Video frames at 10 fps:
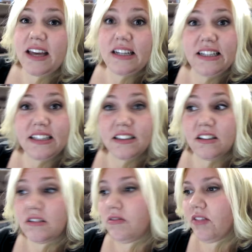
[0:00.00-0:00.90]
editing
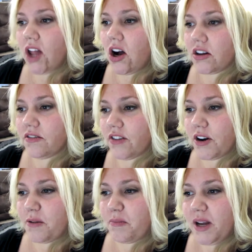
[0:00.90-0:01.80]
the vlog
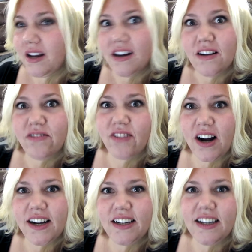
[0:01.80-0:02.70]
from
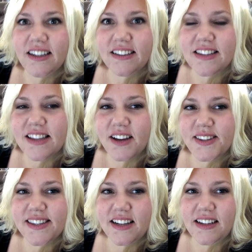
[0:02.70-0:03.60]
Friday. It's now
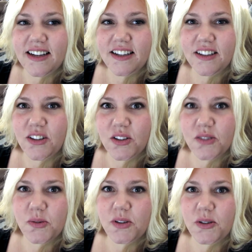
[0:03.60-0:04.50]
Sunday, you know,
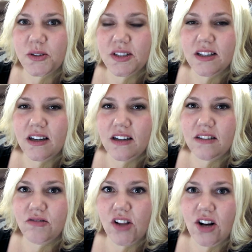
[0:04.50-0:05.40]
because we don't uh,
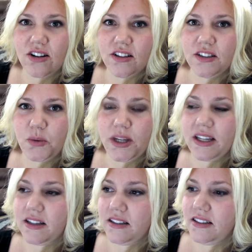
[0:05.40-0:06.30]
vlog on the
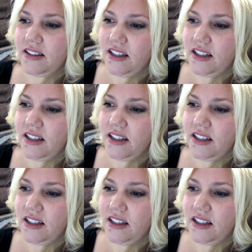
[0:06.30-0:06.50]
weekend,